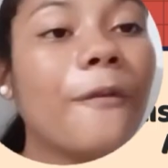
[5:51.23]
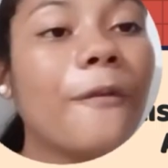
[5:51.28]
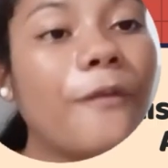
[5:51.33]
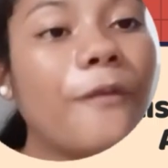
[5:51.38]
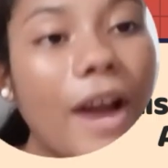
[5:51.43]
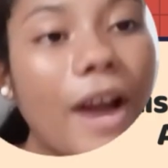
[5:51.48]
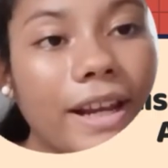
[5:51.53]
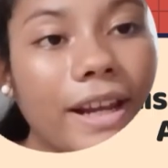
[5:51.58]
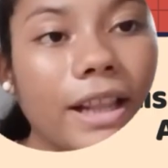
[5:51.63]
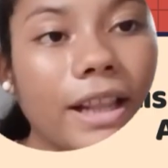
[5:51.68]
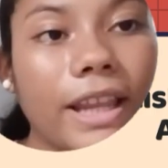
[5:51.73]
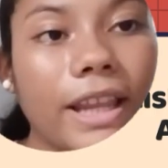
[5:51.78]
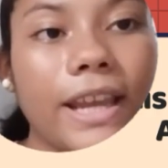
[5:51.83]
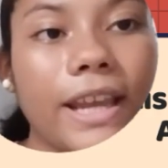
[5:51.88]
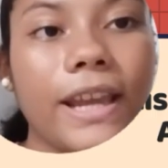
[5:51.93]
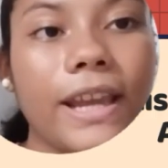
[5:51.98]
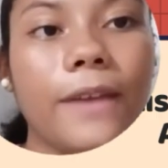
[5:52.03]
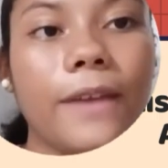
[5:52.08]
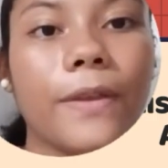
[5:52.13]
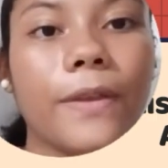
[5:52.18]

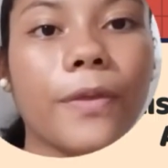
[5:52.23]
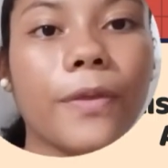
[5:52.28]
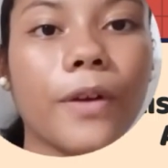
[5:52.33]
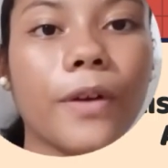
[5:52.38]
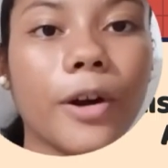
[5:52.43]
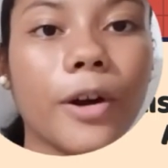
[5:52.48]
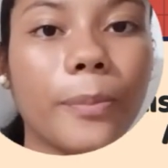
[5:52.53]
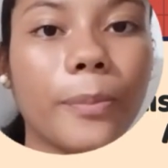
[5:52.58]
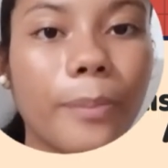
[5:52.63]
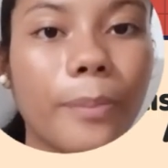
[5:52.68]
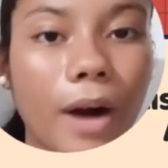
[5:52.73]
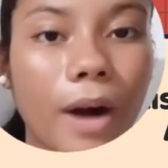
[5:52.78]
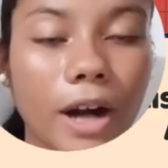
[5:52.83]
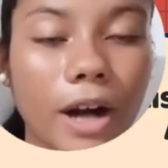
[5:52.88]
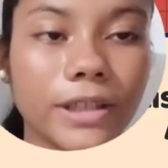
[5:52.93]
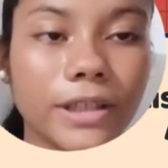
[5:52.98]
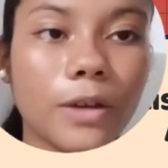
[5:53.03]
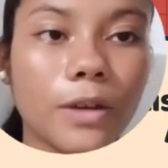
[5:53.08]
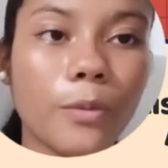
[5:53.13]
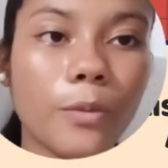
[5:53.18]
Finally, in the third
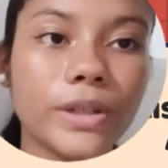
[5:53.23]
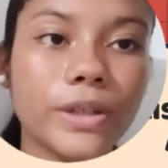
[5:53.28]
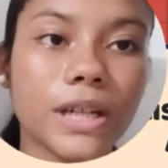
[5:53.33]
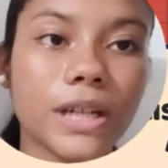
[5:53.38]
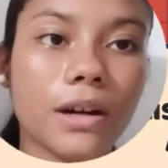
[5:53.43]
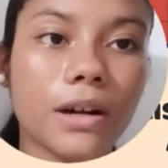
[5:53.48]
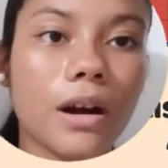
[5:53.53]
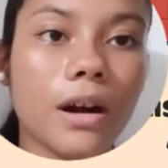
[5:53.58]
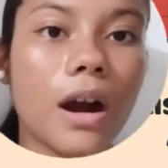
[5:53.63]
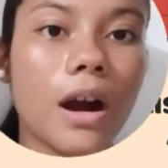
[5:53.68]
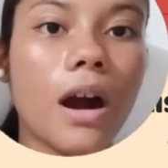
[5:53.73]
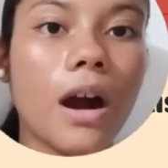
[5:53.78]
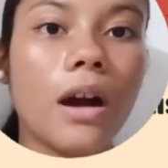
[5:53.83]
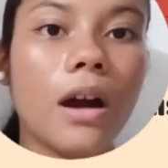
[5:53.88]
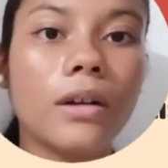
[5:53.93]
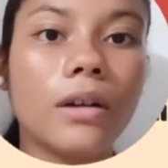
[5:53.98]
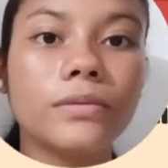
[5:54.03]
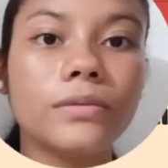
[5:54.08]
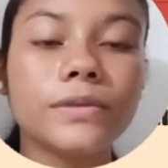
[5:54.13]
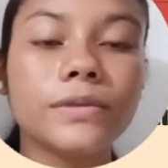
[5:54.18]
part, which
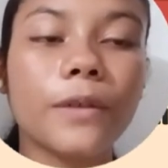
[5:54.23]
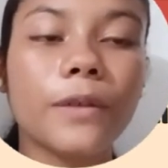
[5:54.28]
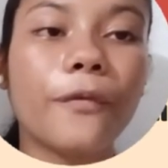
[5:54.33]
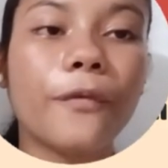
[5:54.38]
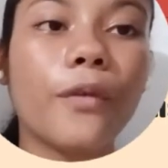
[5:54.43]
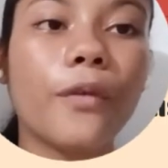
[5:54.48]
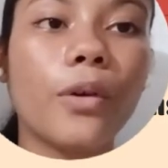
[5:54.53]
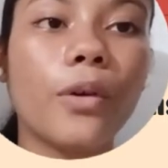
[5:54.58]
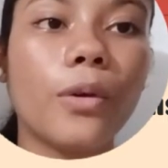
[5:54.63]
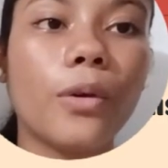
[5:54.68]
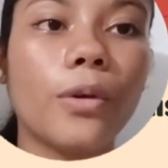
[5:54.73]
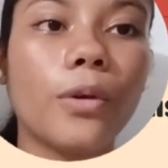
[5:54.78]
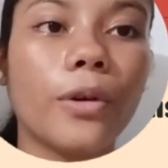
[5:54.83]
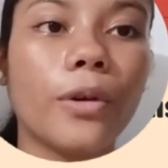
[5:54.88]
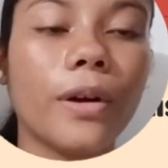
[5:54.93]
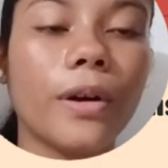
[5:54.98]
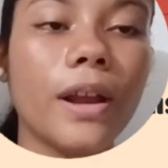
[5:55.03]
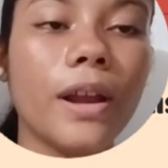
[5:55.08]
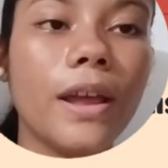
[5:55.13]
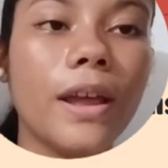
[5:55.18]
accounts
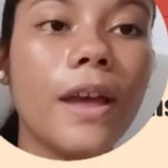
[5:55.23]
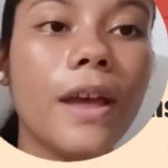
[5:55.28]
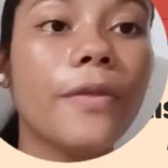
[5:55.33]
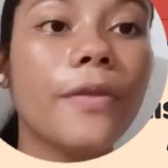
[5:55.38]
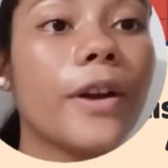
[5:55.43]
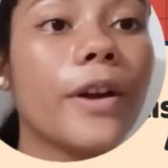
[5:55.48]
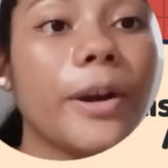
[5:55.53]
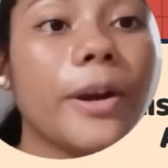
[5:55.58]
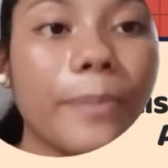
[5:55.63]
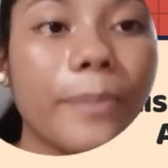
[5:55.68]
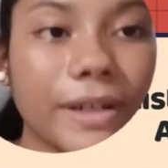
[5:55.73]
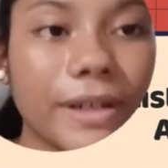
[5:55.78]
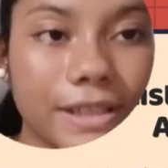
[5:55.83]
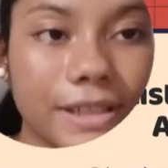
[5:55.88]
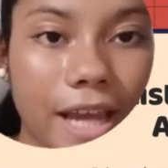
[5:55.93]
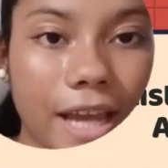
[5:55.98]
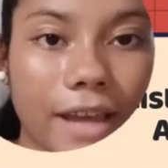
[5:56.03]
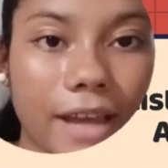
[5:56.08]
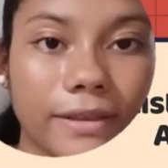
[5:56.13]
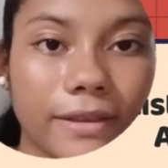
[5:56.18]
for
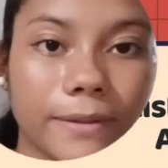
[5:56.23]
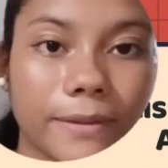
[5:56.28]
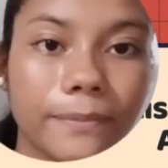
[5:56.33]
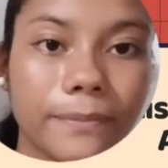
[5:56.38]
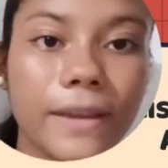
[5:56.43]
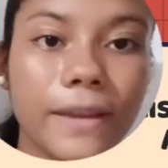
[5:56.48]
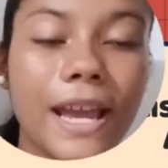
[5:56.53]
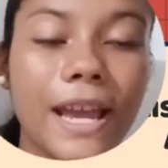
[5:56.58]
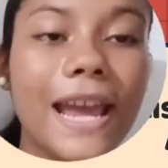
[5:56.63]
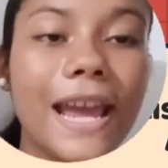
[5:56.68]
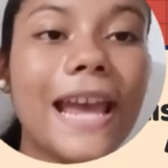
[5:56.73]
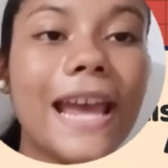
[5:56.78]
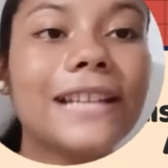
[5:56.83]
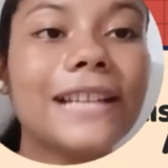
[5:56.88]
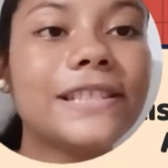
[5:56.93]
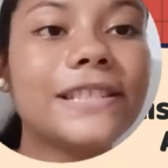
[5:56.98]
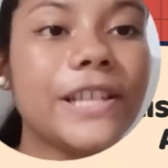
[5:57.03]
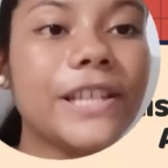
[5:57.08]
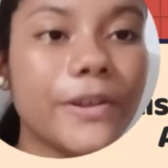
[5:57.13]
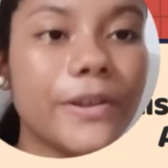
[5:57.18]
30%,
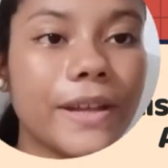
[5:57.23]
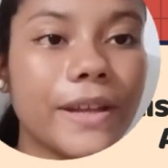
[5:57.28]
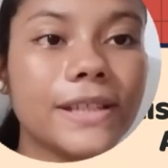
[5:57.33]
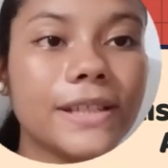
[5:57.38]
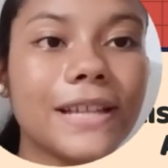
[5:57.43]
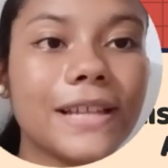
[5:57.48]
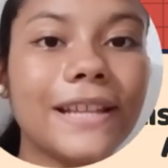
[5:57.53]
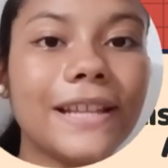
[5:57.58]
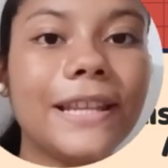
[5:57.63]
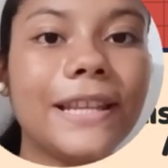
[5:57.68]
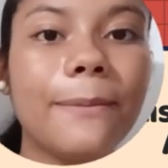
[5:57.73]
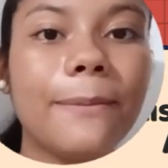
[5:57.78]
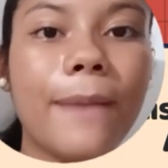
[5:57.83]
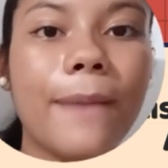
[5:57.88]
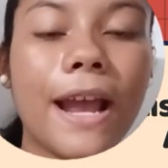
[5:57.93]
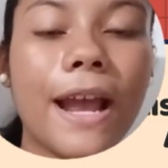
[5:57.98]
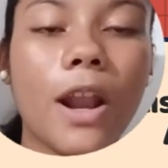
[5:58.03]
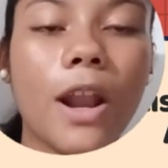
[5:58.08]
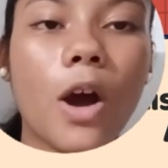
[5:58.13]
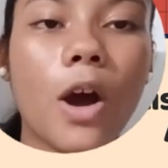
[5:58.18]
students
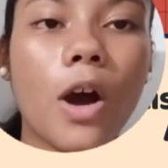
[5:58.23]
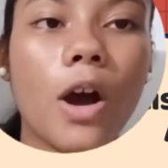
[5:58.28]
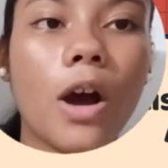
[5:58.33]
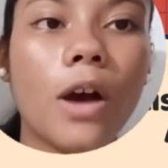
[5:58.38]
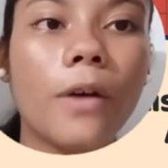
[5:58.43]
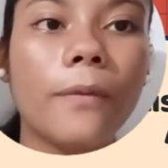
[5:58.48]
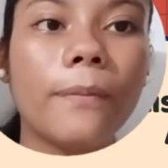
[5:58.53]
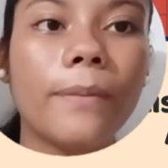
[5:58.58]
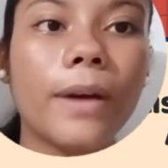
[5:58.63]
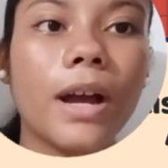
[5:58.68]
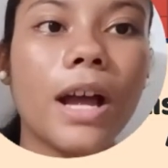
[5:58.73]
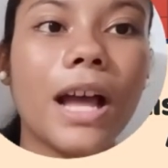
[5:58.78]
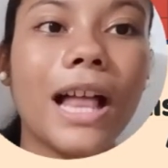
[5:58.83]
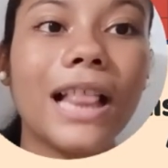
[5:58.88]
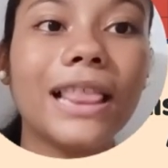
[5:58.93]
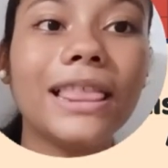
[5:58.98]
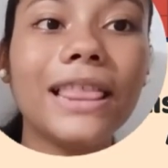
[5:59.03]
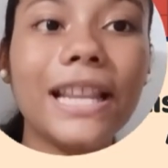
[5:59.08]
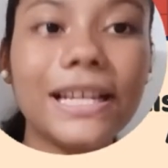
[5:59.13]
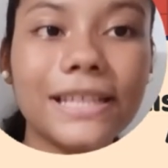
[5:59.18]
develop
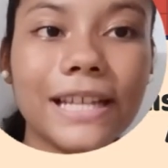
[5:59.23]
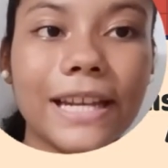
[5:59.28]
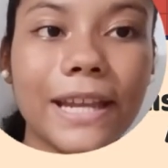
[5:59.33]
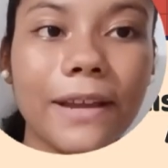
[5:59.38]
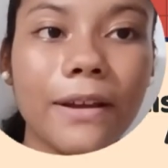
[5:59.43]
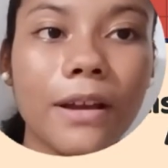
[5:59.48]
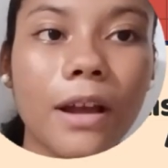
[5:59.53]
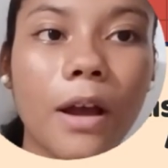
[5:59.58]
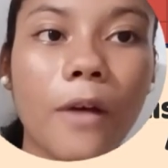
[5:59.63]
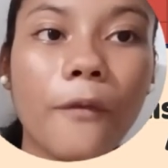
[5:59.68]
listening